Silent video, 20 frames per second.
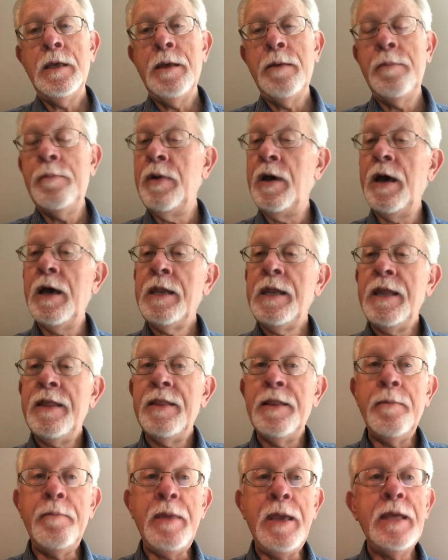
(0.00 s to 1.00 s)
But in
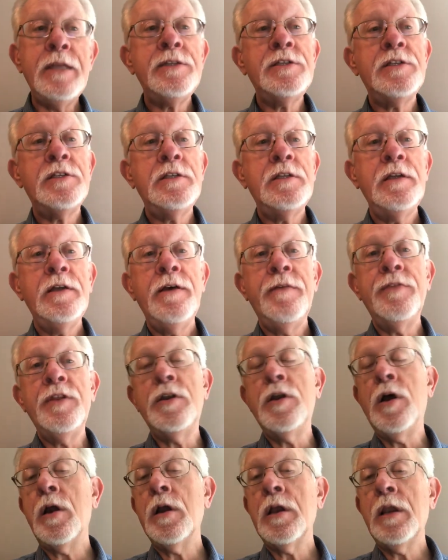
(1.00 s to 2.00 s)
the midst of the
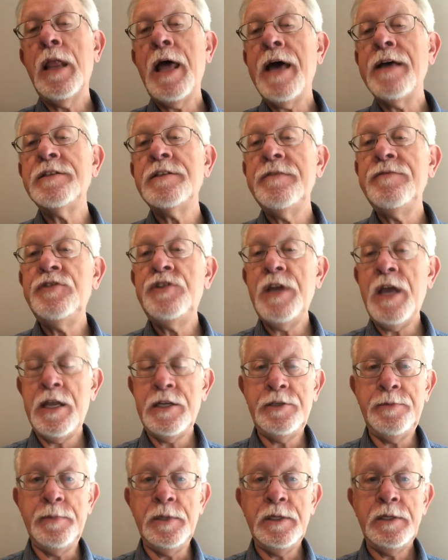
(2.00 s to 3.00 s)
dark clouds of
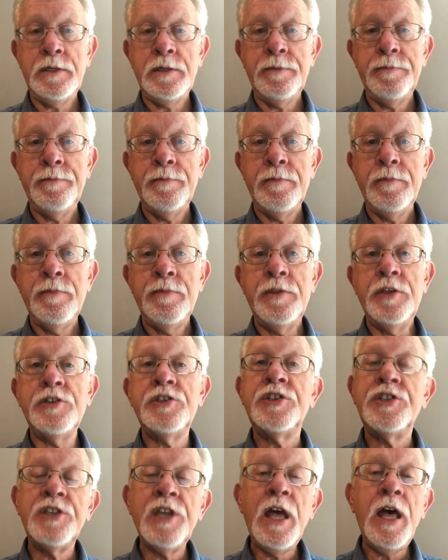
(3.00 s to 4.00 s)
judgment, the
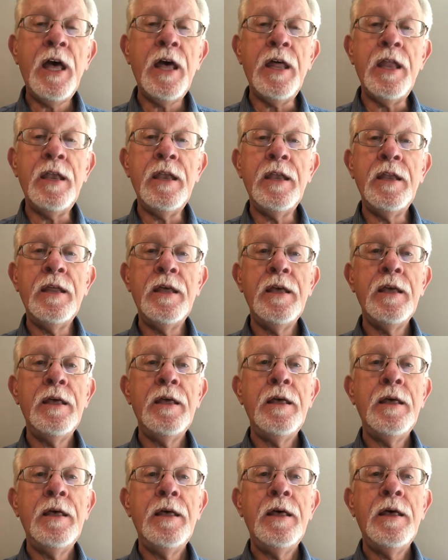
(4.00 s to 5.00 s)
sun
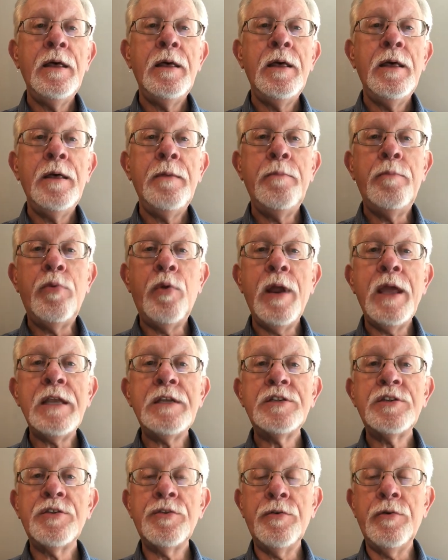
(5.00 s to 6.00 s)

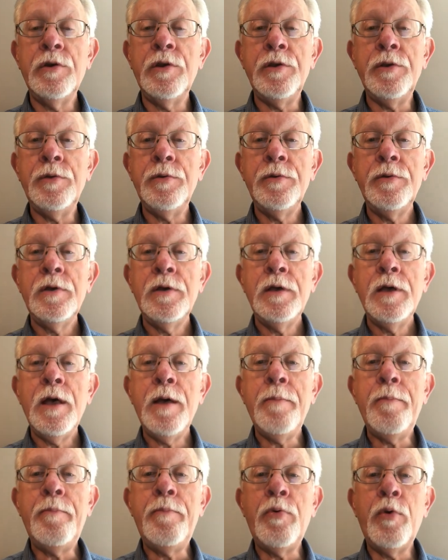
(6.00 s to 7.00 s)
breaks through,
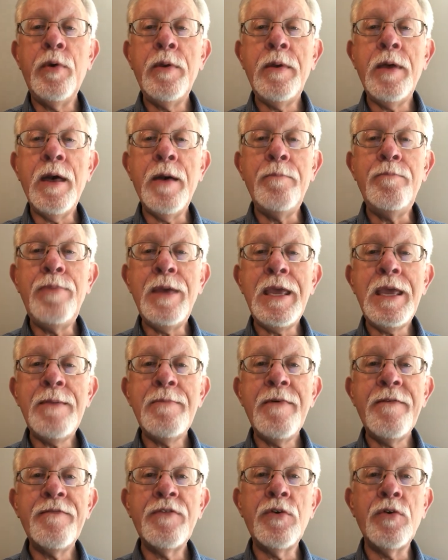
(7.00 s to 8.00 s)
a beam
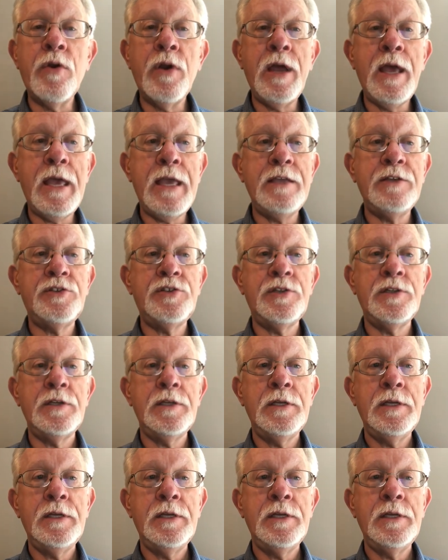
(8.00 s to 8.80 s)
of grace.